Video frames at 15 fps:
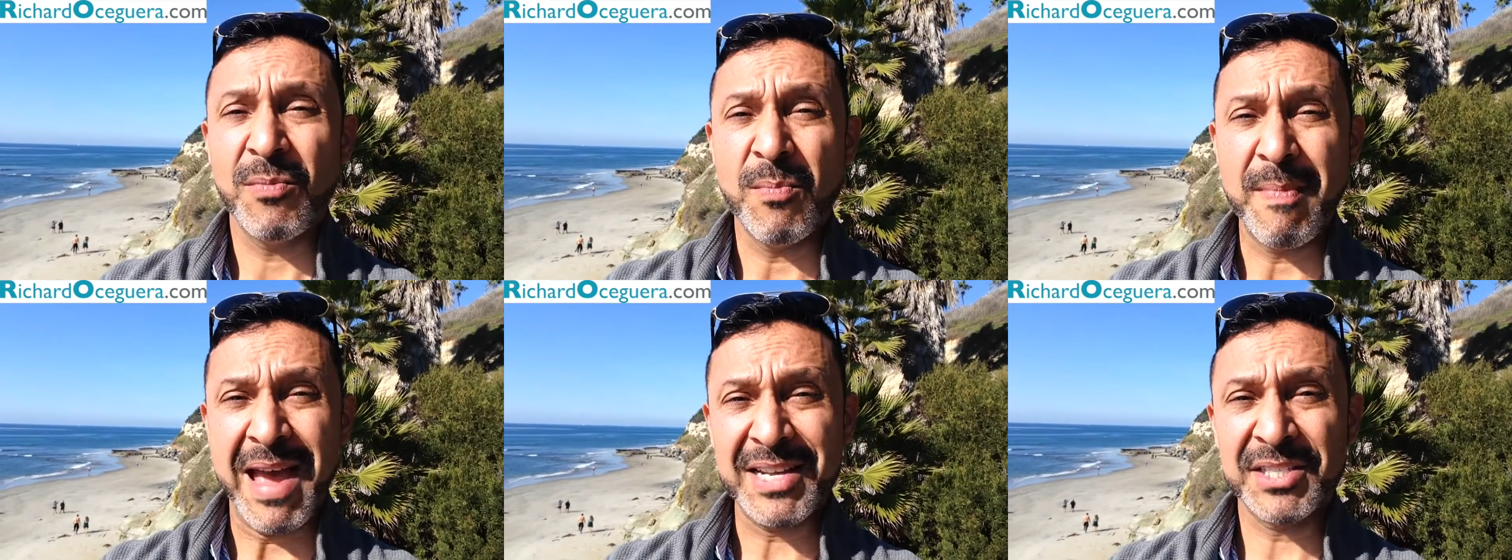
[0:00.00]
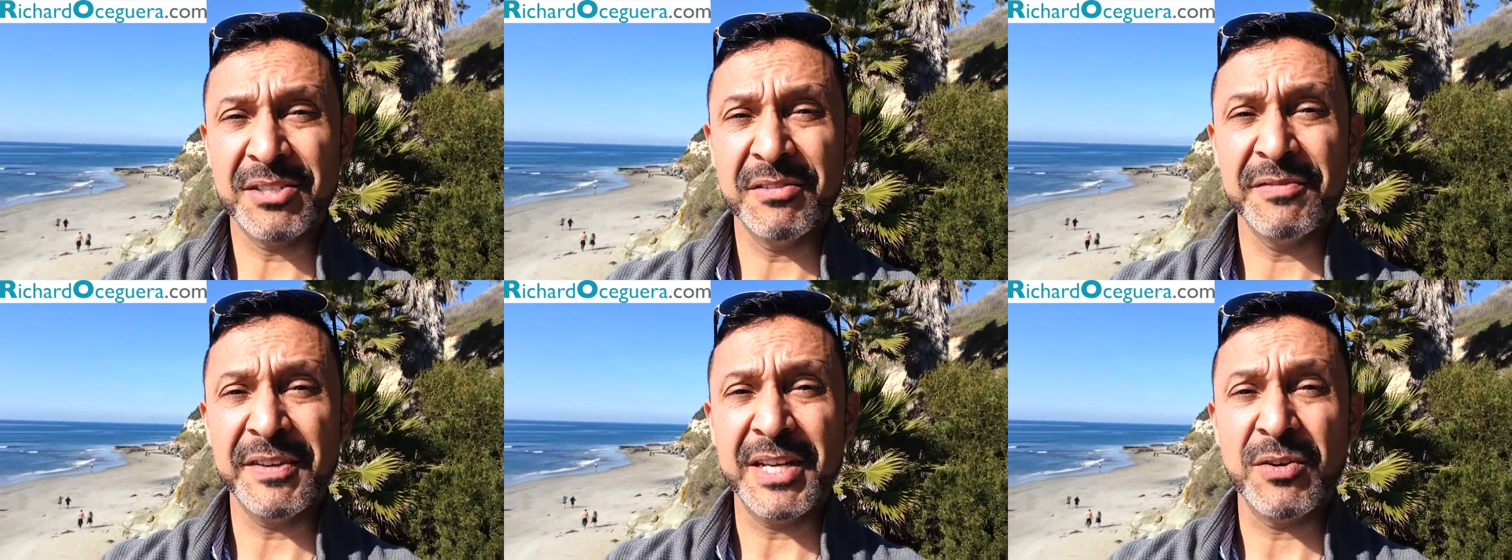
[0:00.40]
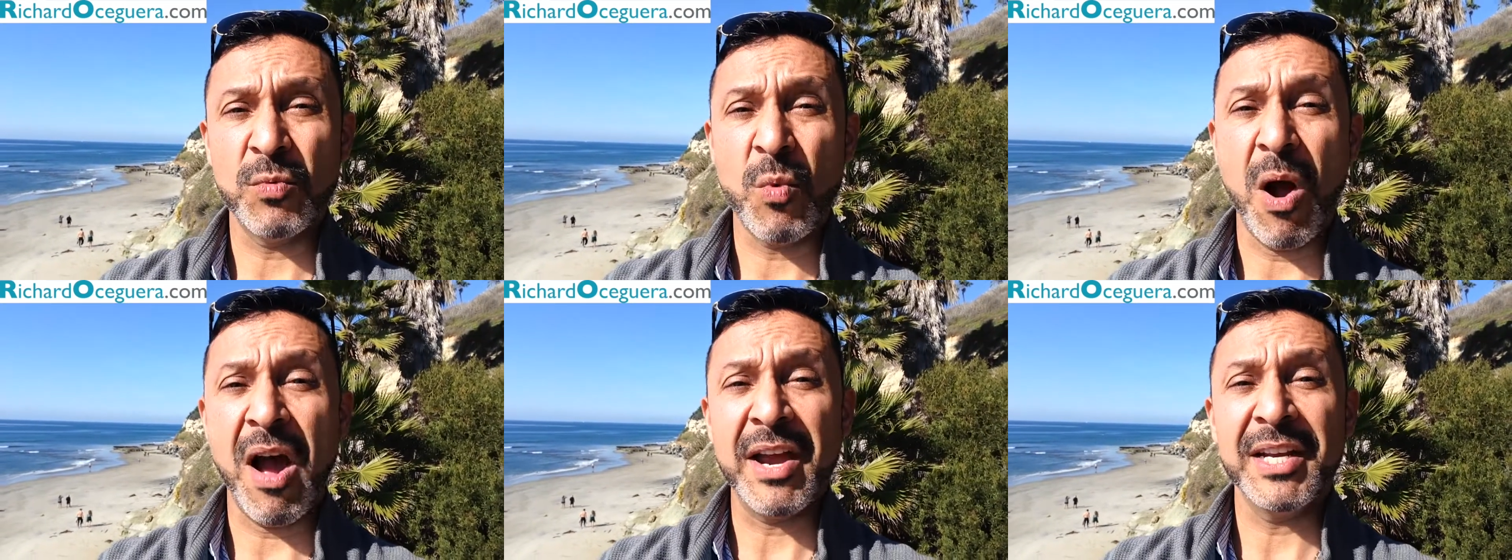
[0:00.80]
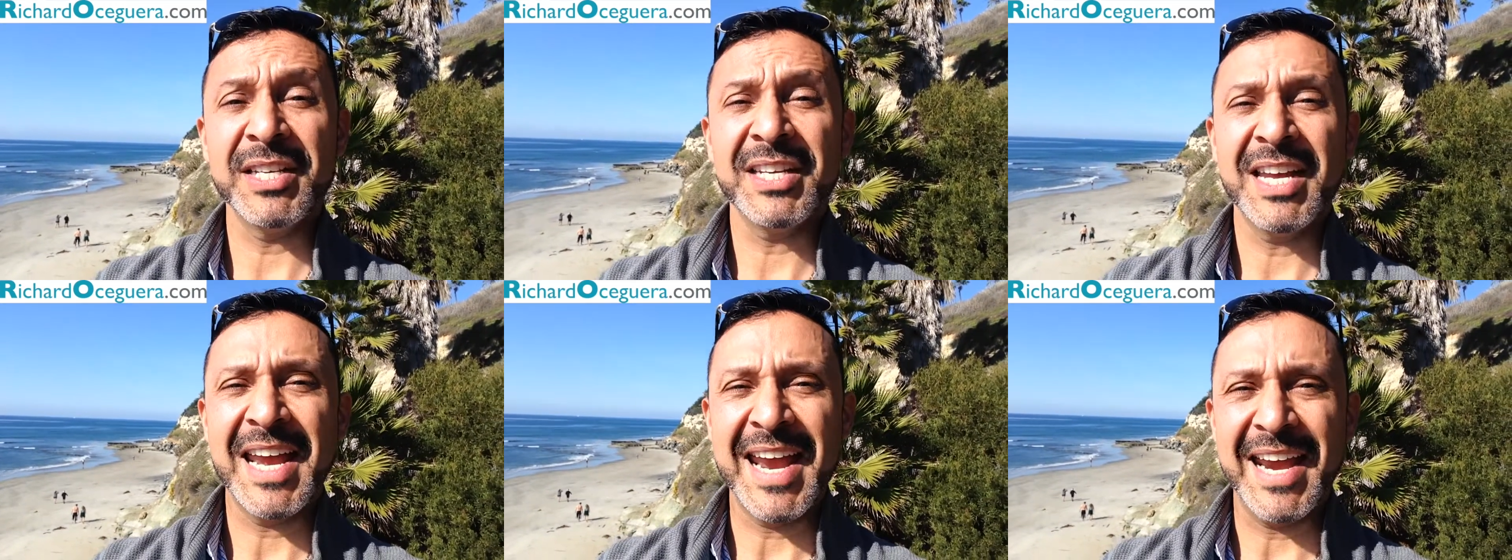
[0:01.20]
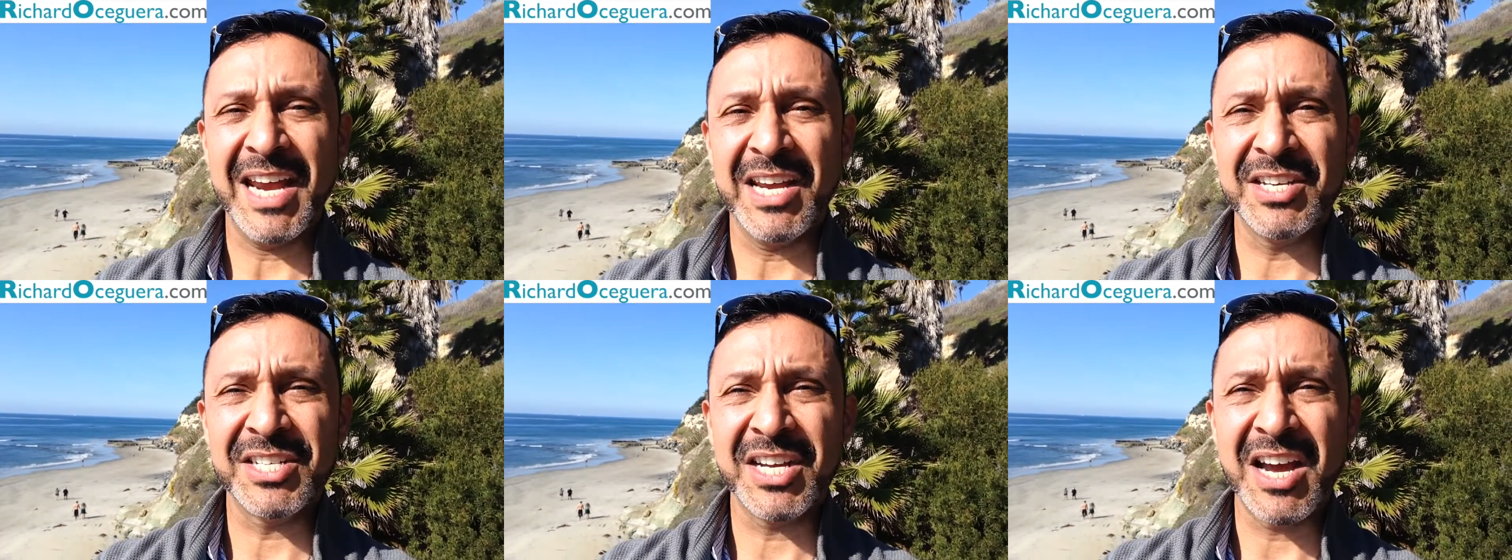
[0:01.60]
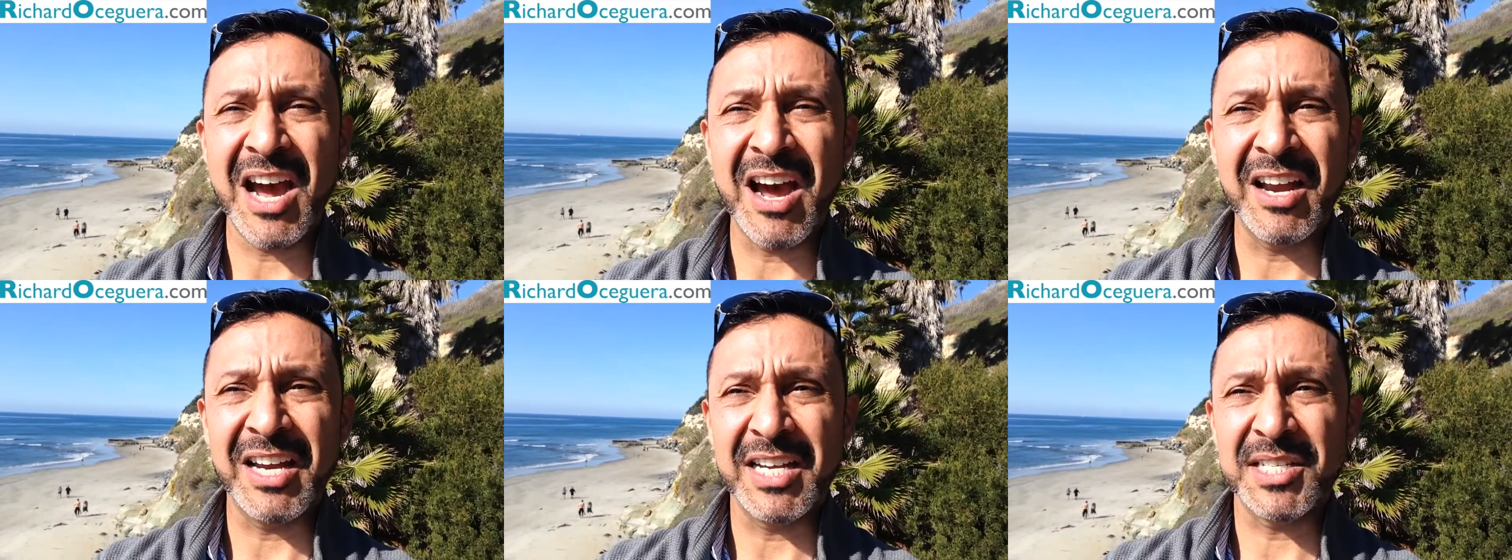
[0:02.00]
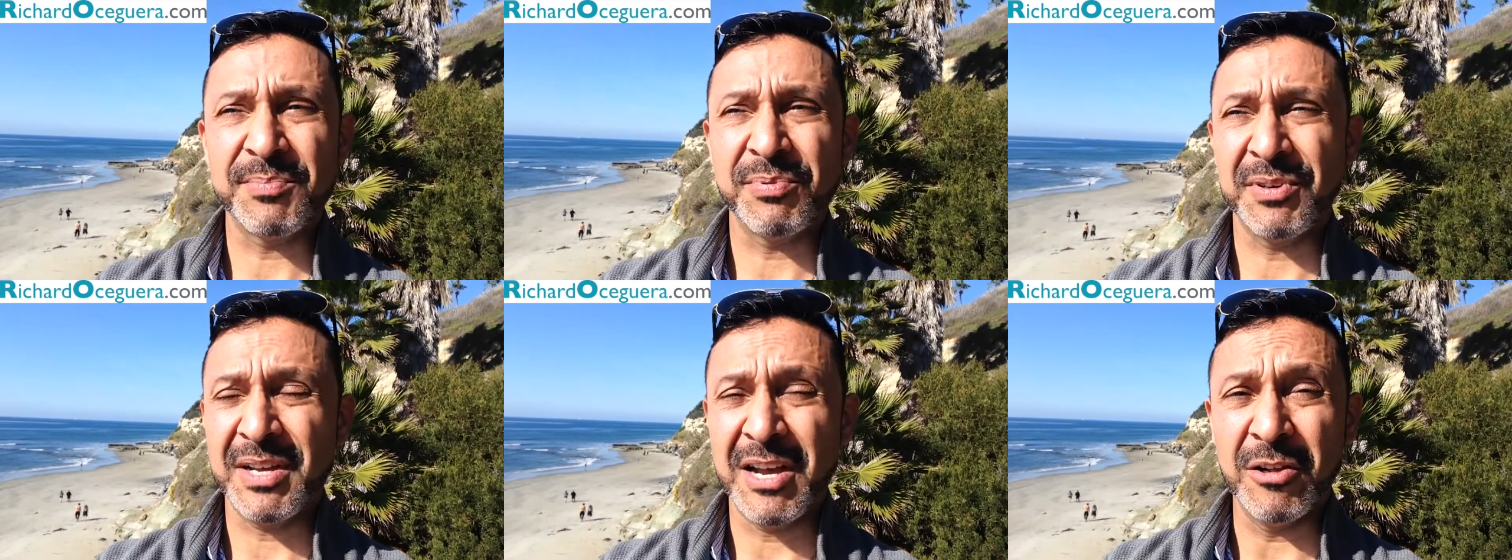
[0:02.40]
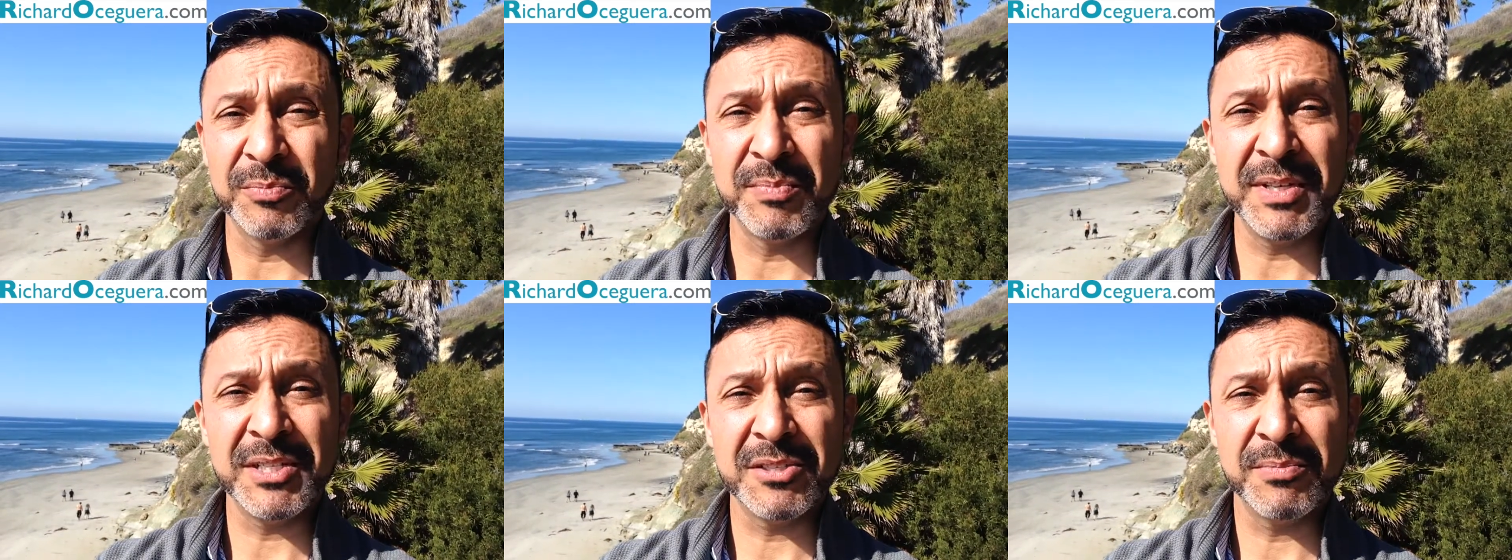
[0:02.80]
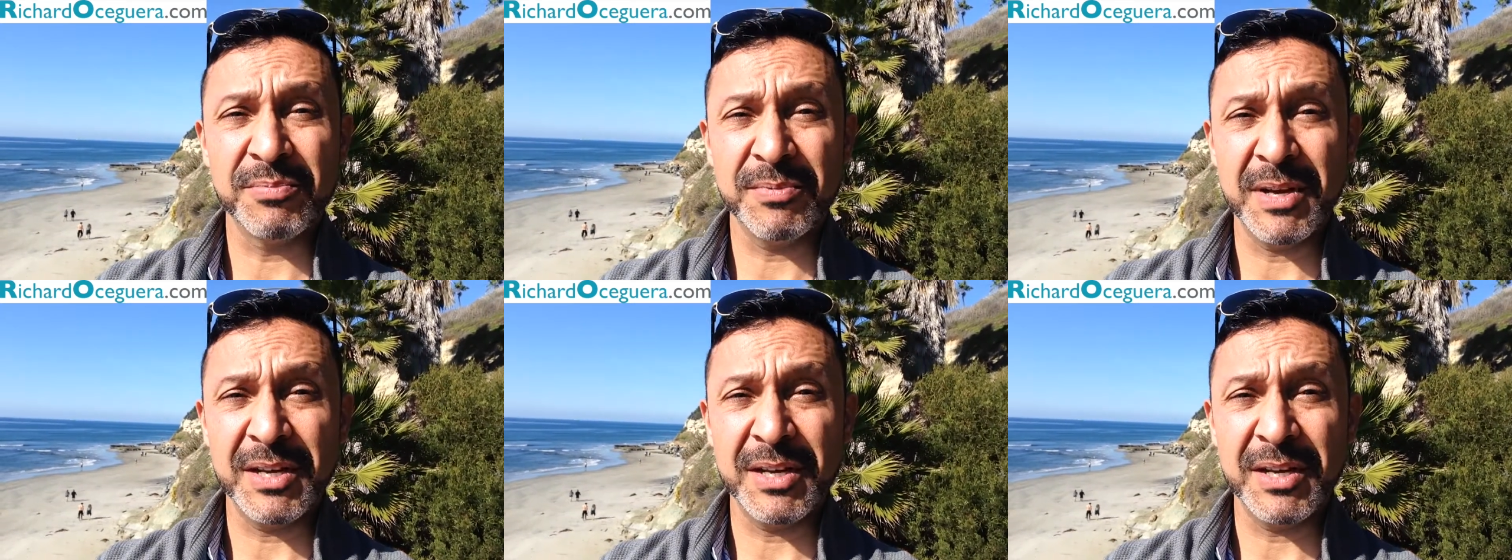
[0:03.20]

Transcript: massive and wide, and has helped me to